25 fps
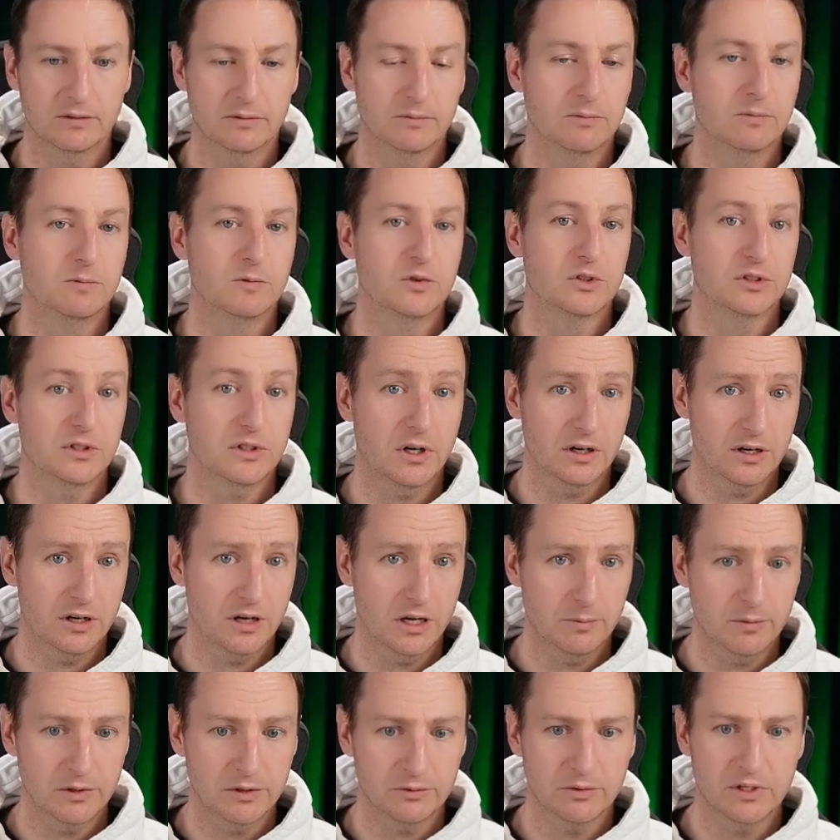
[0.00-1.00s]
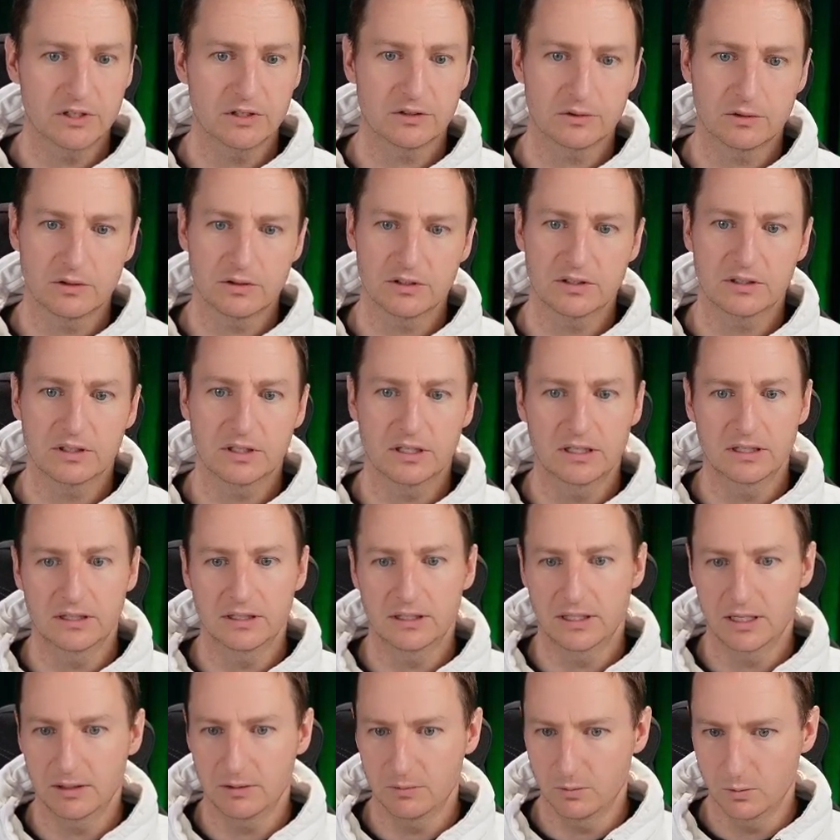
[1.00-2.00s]
start typing resource.
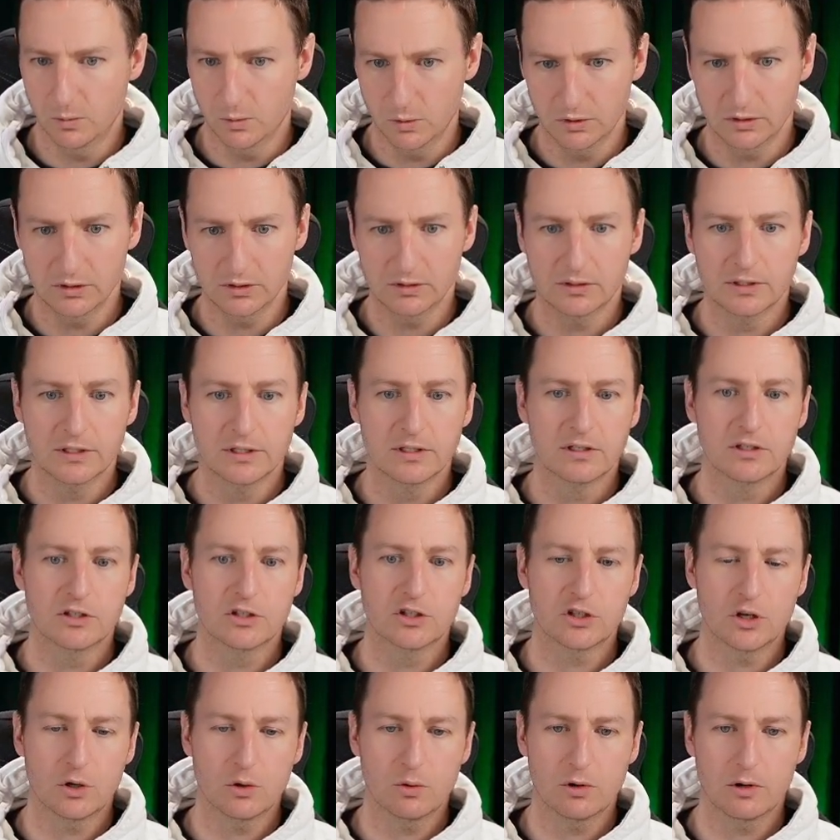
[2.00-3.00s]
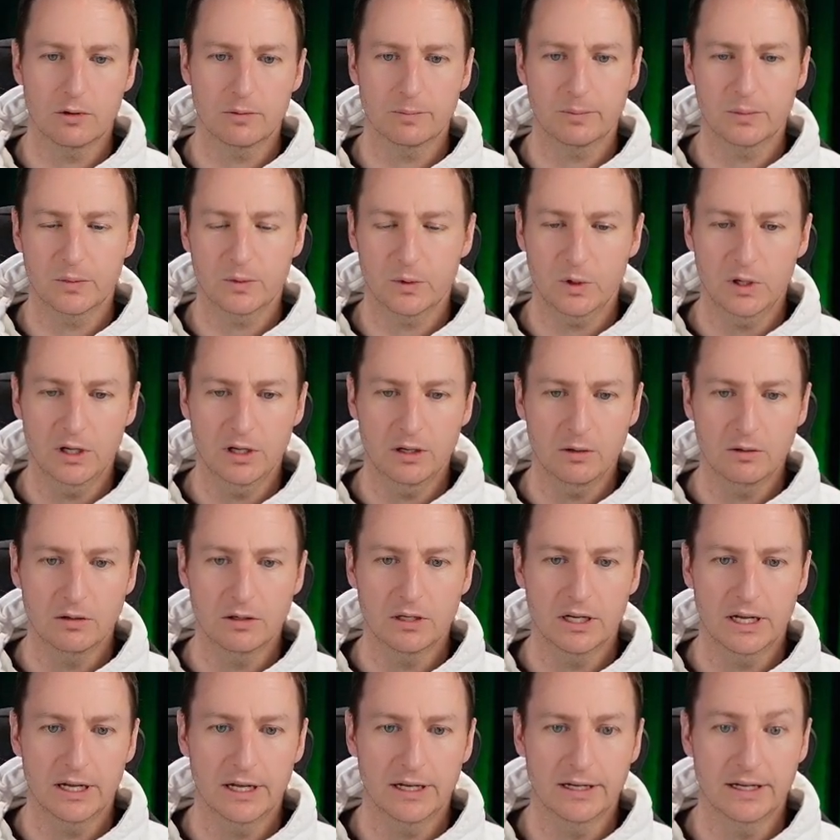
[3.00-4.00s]
They will show up
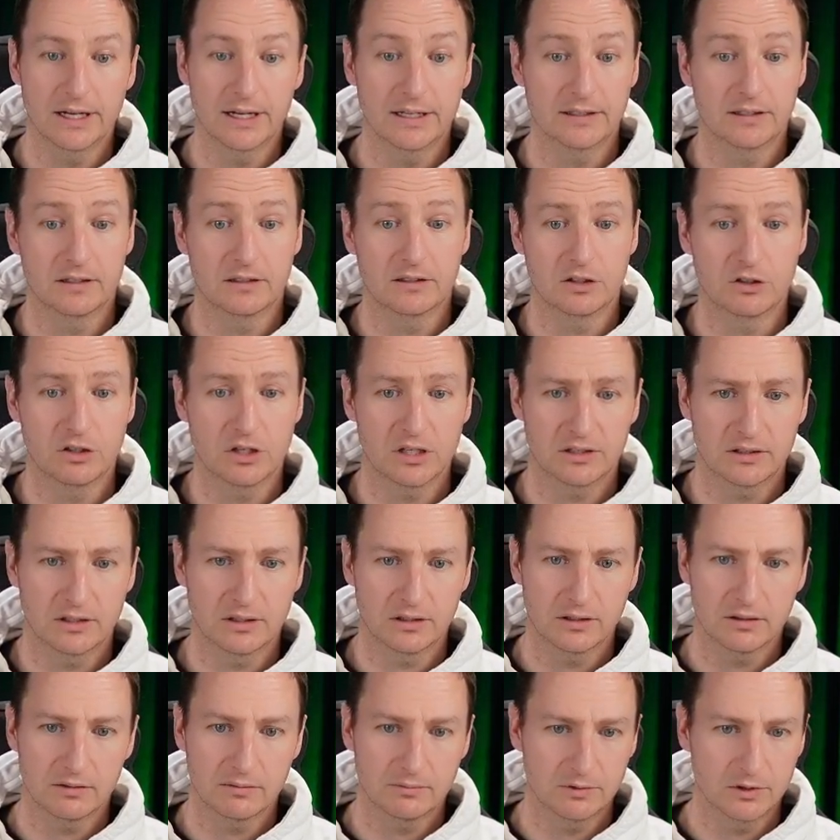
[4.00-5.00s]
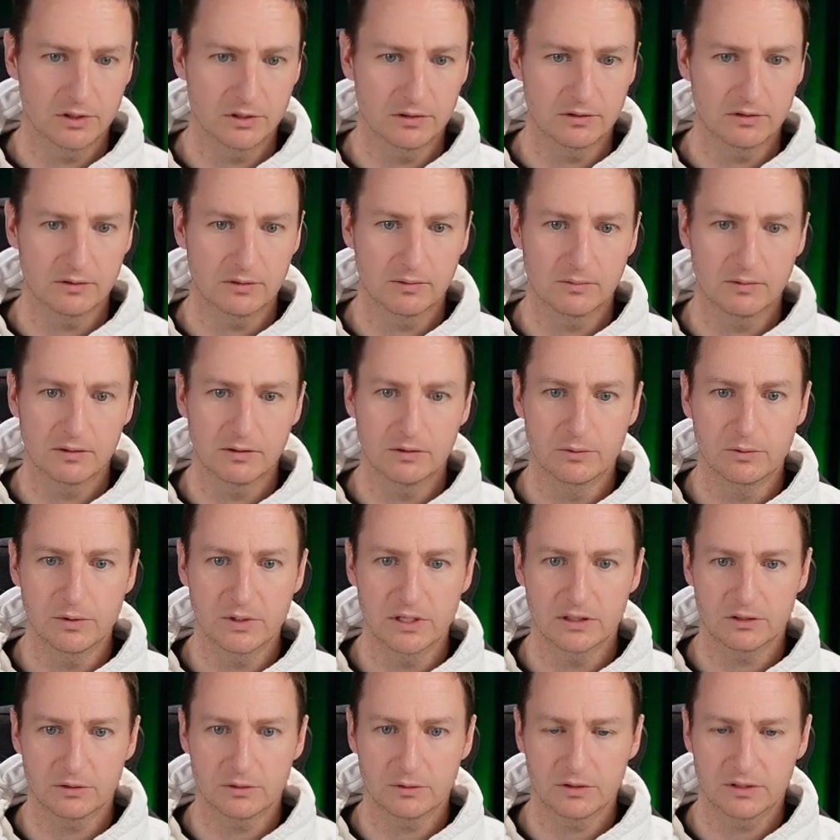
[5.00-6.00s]
as a suggestion, just
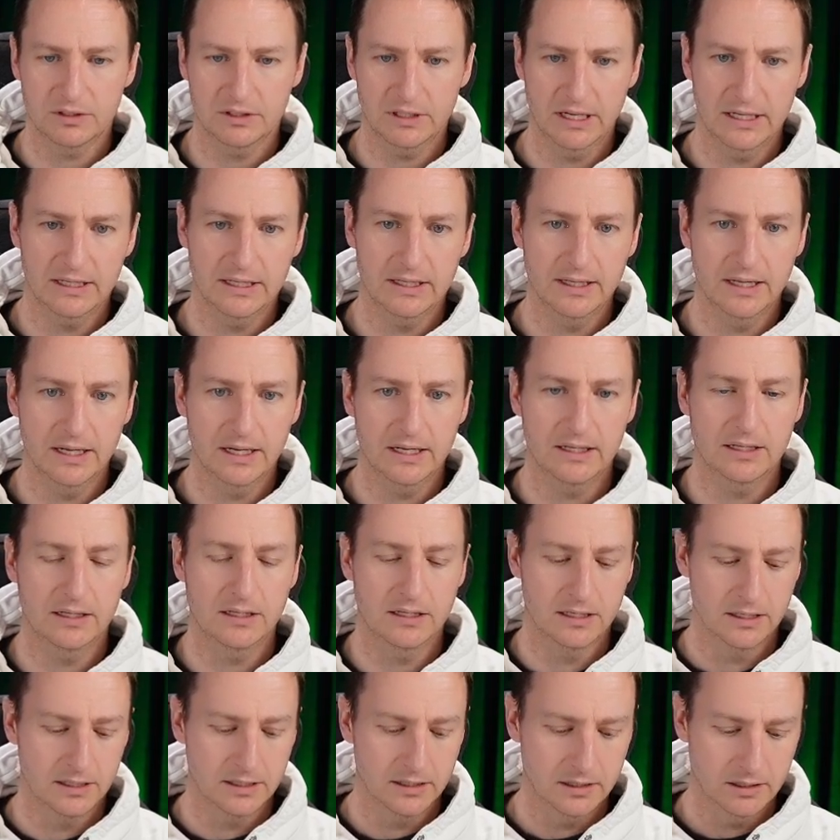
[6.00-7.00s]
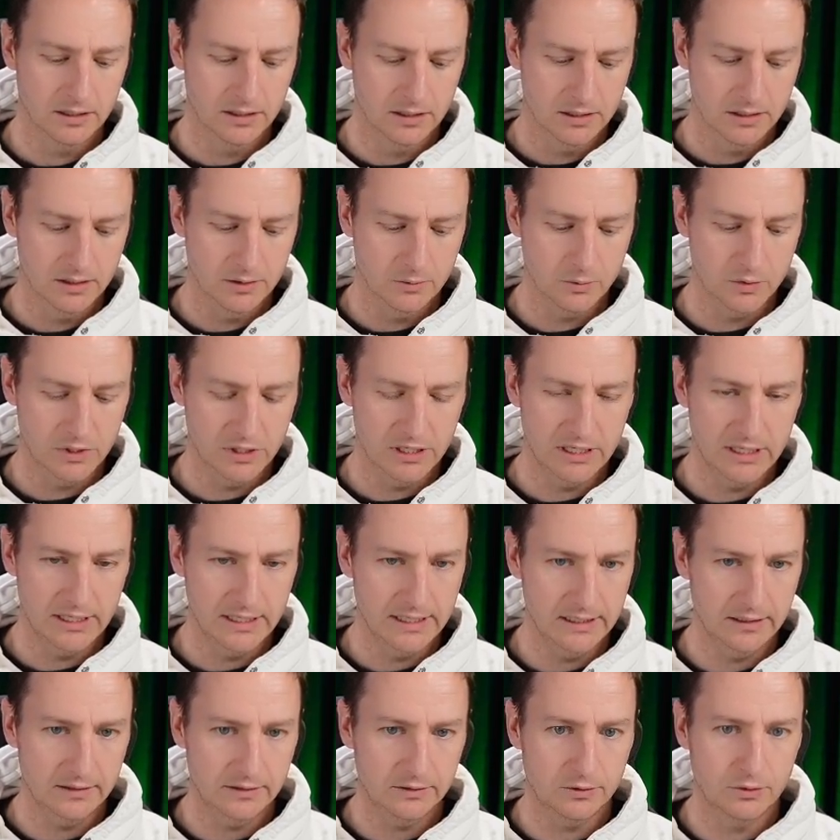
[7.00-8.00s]
resource, and then we
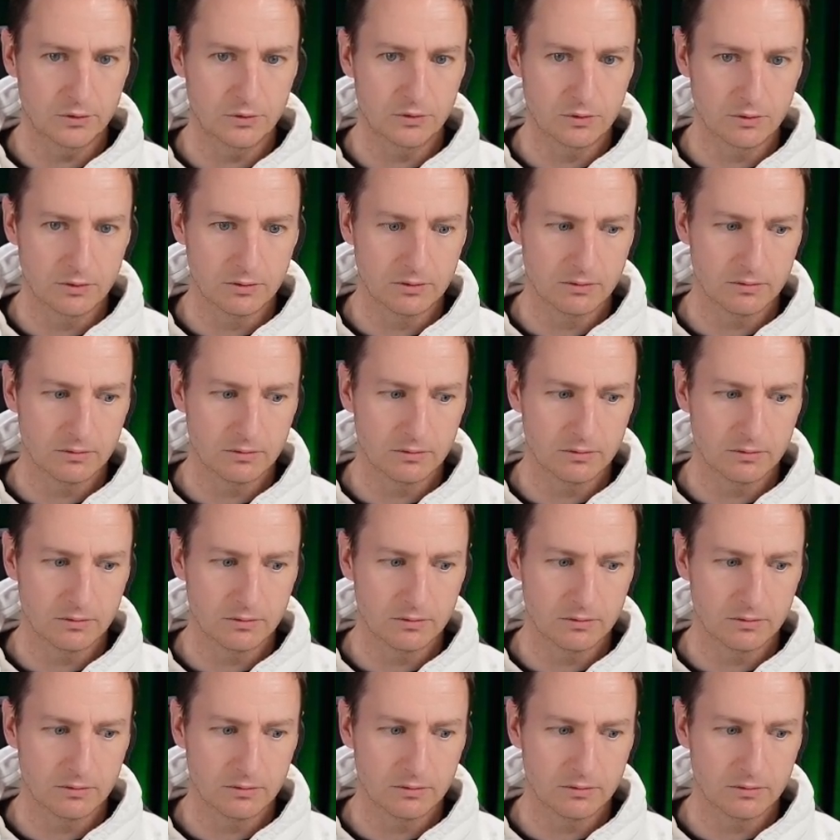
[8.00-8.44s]
need to